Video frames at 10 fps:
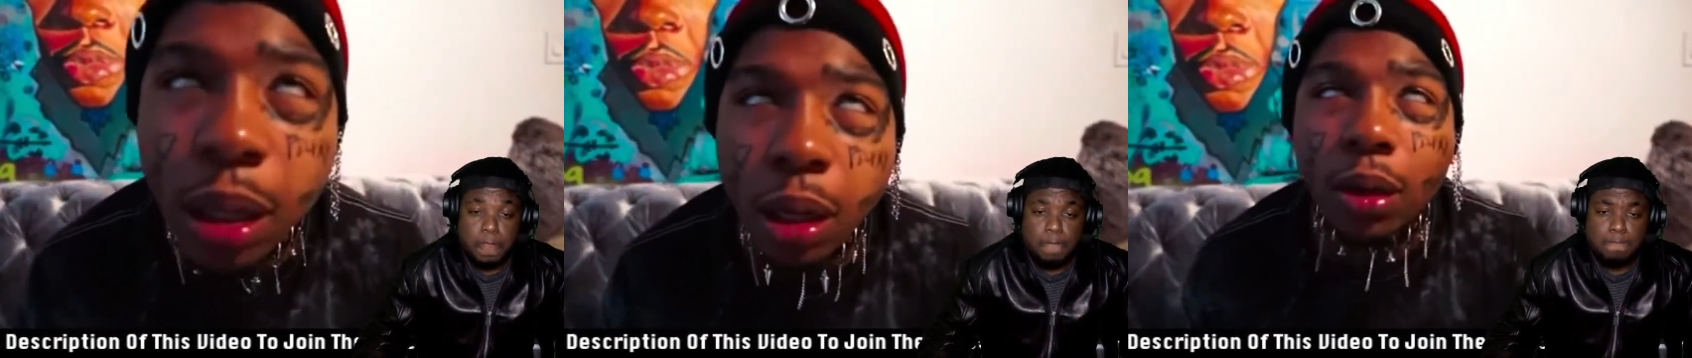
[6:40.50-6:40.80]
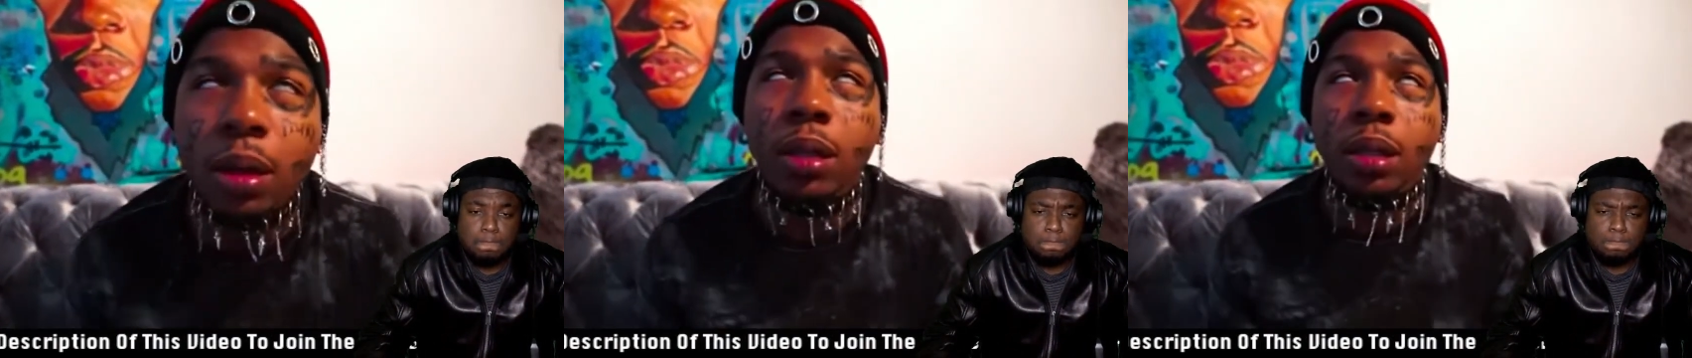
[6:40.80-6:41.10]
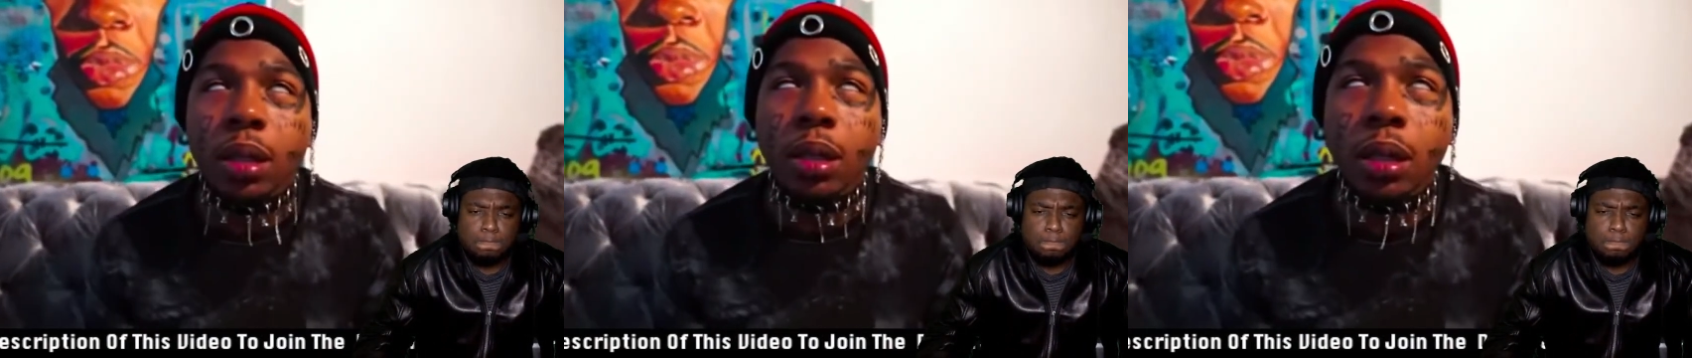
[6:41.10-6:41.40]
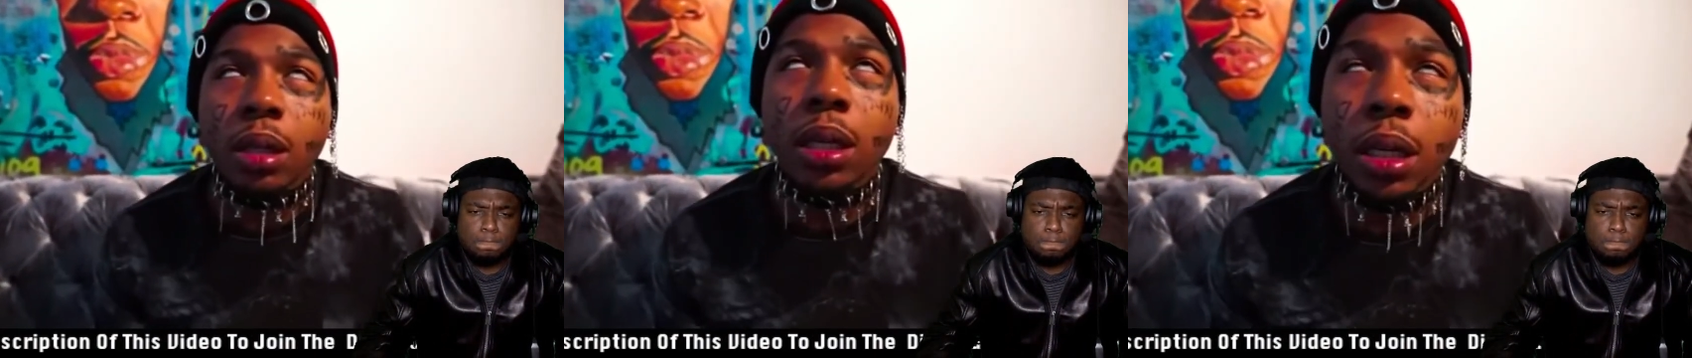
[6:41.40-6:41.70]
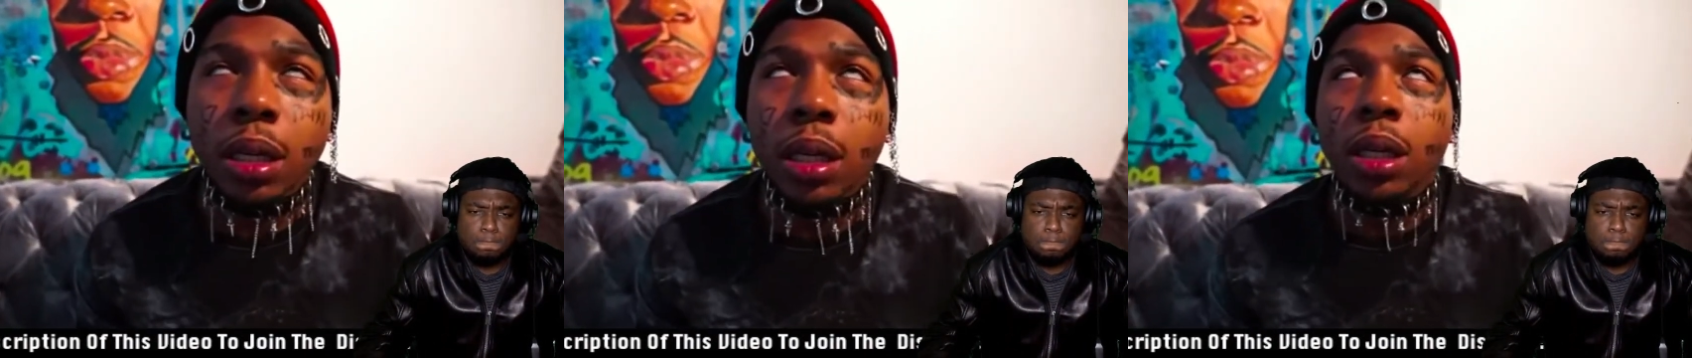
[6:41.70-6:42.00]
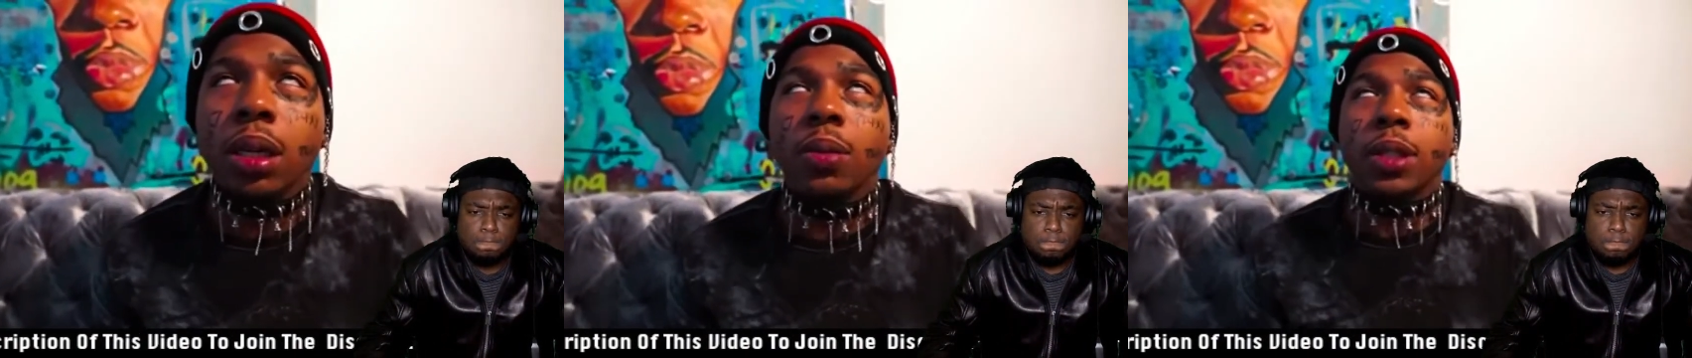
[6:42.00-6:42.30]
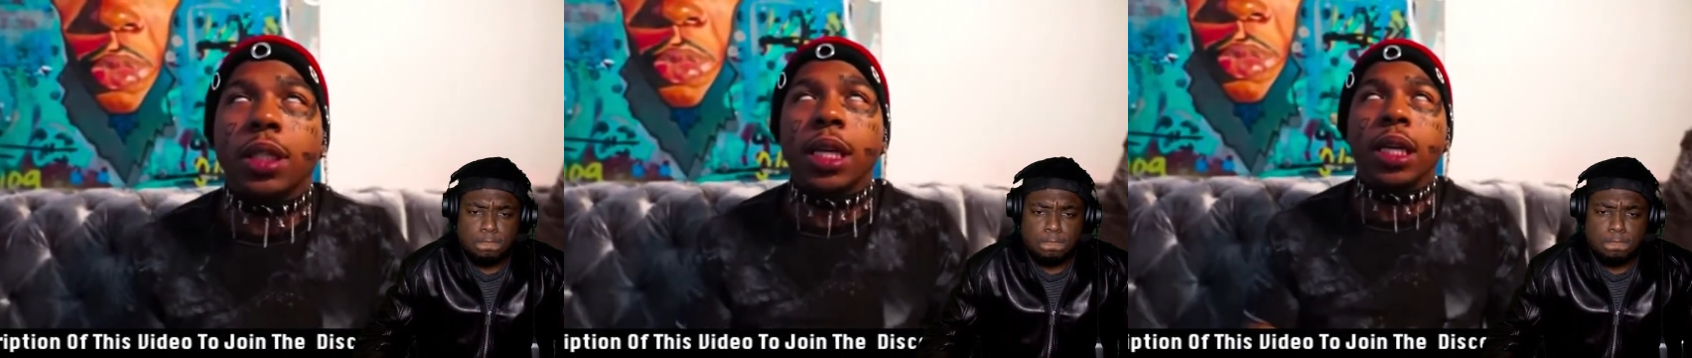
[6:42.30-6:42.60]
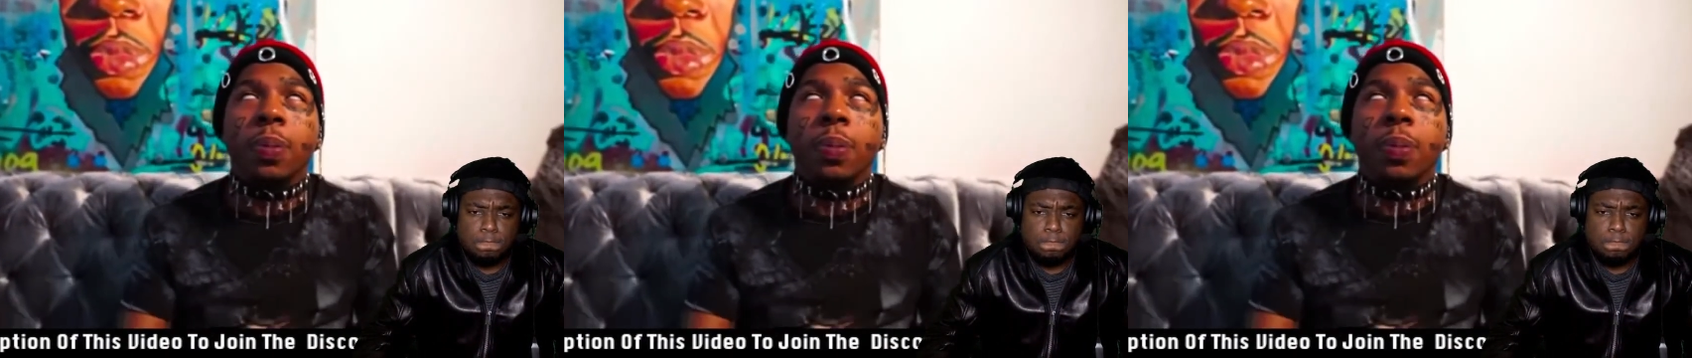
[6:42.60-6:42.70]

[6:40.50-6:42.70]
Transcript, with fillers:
Speaker 1: Hold on. What is wrong with you? Where's the titty?